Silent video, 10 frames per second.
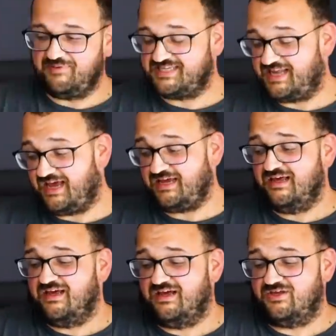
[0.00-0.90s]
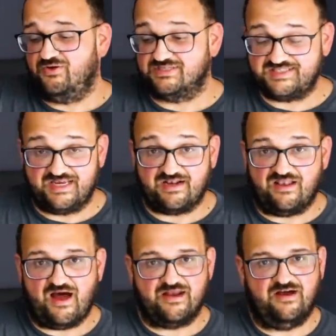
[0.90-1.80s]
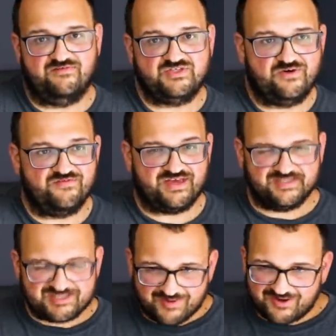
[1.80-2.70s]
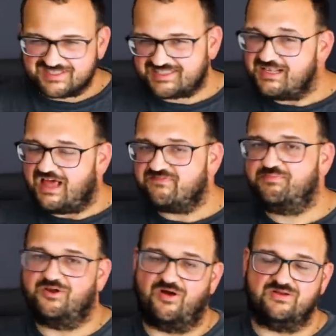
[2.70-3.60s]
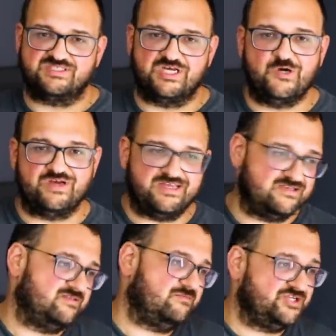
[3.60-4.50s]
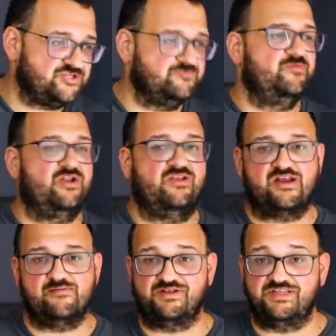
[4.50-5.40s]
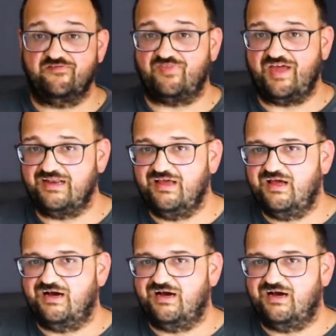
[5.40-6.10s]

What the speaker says: But today you'll see in a lot of sort of conspiracy left, but also in the militia movement, a lot of belief that